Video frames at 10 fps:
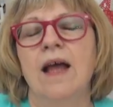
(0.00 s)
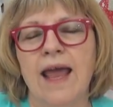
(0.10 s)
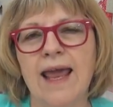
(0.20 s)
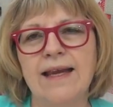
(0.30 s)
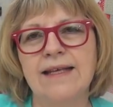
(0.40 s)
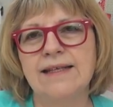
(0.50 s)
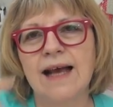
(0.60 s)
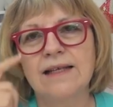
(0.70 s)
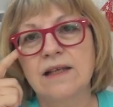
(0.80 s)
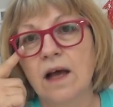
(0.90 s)
Annie's
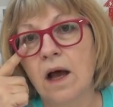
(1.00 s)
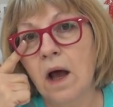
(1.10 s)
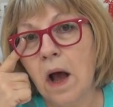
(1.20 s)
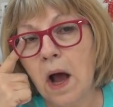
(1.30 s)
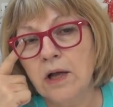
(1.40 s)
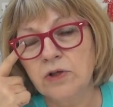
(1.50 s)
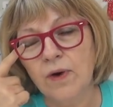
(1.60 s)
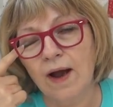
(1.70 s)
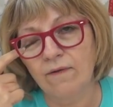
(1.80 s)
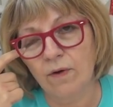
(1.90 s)
has a, a
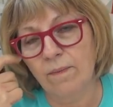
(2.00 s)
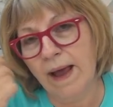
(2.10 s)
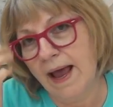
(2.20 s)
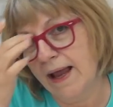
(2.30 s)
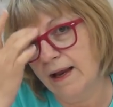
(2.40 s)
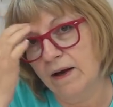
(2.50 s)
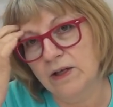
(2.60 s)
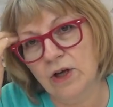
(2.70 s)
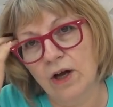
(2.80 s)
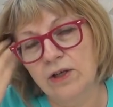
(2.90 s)
travel bag. And I
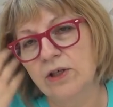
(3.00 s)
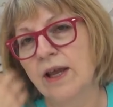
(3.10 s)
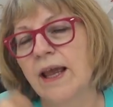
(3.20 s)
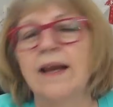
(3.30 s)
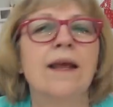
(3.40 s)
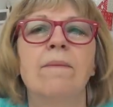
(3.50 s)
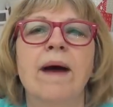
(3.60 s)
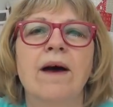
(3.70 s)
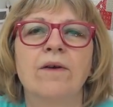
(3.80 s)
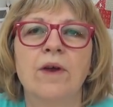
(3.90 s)
talked to Annie
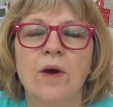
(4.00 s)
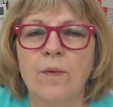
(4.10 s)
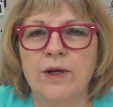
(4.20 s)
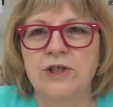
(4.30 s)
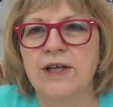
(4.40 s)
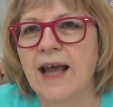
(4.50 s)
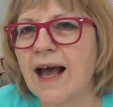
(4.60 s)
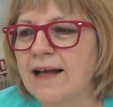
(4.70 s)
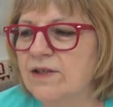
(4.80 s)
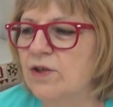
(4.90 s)
about what she
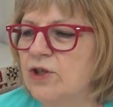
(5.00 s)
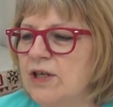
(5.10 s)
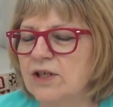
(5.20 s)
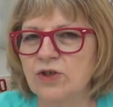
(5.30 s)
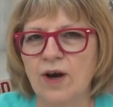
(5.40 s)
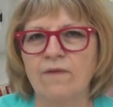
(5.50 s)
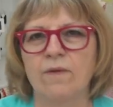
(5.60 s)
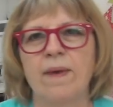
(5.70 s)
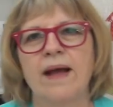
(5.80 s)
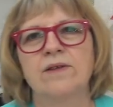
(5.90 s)
has. So she has a
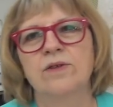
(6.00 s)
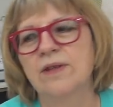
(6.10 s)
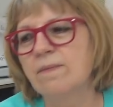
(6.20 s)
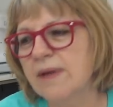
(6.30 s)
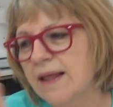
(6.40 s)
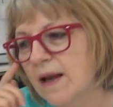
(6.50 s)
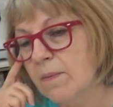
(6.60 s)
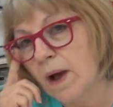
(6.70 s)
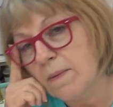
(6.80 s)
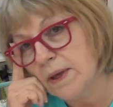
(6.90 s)
travel bag. So someday that'll
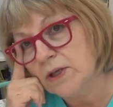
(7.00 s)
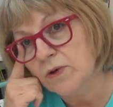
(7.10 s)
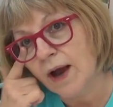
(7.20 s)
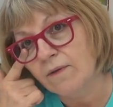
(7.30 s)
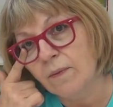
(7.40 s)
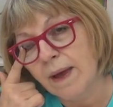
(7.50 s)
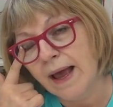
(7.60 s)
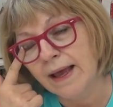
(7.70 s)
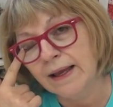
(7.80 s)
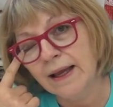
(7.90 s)
probably be a travel
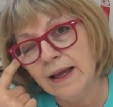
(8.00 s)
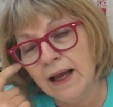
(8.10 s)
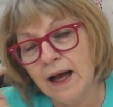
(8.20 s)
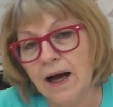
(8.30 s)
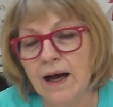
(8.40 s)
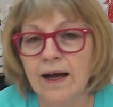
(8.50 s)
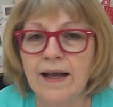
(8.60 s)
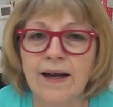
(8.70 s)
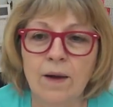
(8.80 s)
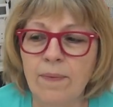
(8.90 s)
bag. Uh,
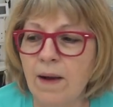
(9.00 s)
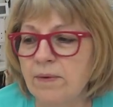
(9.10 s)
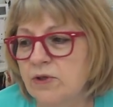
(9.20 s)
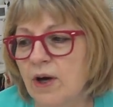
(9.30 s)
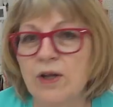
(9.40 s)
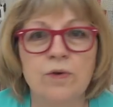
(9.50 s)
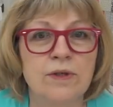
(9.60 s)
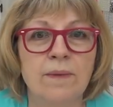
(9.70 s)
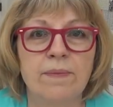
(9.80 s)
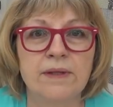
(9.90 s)
and I'll probably try to
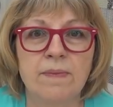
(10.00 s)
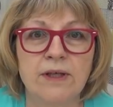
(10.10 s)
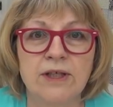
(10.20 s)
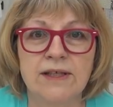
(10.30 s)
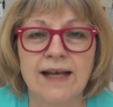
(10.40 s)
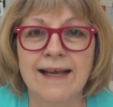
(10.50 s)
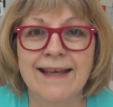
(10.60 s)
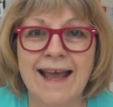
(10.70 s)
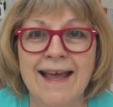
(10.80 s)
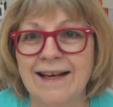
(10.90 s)
use up as much as I
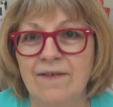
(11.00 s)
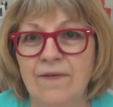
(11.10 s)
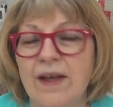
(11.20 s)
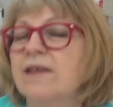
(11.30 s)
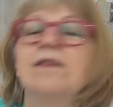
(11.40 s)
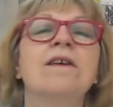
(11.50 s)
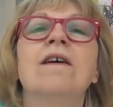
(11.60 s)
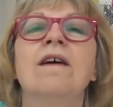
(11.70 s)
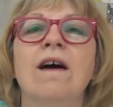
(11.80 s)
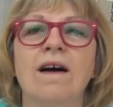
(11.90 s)
can of it.
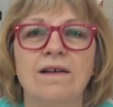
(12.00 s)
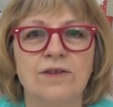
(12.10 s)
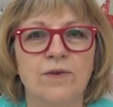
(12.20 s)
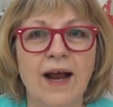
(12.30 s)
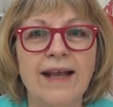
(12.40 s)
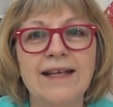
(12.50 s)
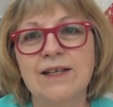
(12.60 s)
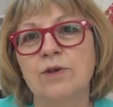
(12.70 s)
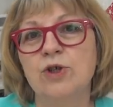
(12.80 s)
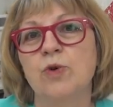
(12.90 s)
Uh, so that I get
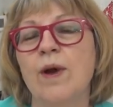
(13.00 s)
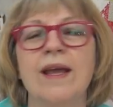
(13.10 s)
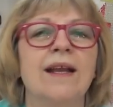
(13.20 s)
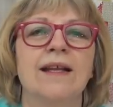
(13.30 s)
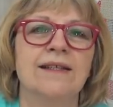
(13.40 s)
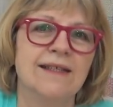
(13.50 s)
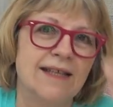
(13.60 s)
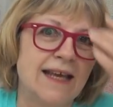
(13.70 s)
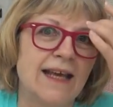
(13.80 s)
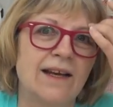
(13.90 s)
to enjoy it and
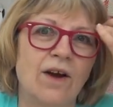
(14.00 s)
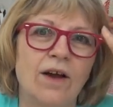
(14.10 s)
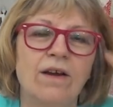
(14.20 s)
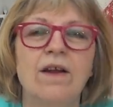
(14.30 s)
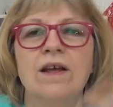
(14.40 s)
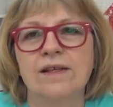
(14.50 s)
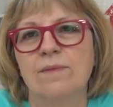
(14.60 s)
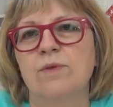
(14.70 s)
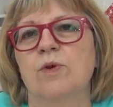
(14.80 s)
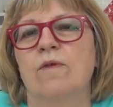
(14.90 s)
see it on
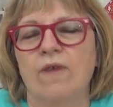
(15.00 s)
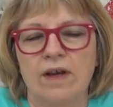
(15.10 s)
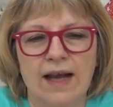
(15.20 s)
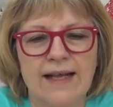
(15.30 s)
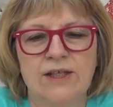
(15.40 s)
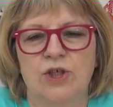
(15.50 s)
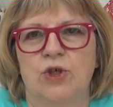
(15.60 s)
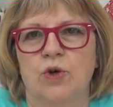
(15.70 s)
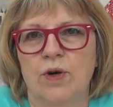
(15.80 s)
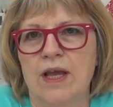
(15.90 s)
some sort of a nice,
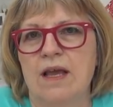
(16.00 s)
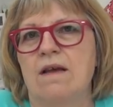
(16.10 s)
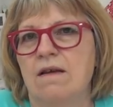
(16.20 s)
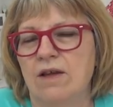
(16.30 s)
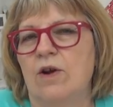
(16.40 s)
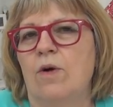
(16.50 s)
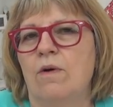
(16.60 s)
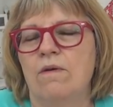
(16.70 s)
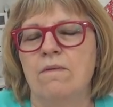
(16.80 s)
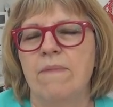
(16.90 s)
sturdy, you
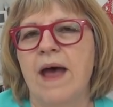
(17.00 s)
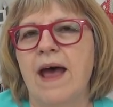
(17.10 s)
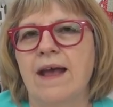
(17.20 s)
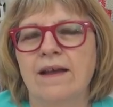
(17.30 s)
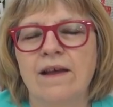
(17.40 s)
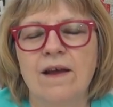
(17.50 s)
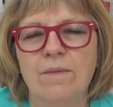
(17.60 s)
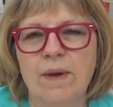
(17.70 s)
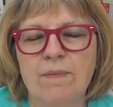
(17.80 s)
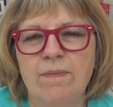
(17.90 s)
know, bag,
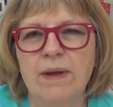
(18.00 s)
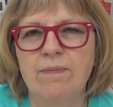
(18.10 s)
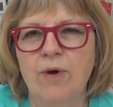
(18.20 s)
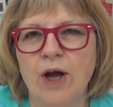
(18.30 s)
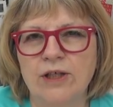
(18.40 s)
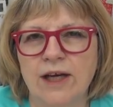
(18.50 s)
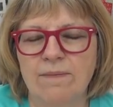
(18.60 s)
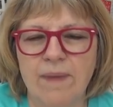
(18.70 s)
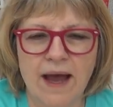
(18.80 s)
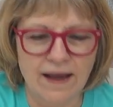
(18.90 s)
big, big
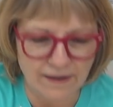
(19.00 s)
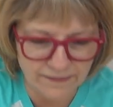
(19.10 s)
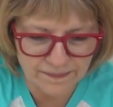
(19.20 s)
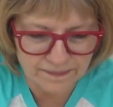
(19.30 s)
project bag.